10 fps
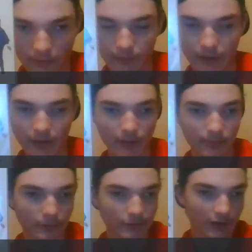Your Love Away a
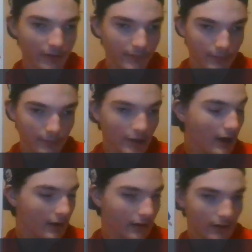couple more times, but
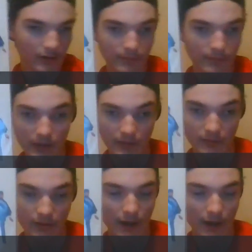I mean,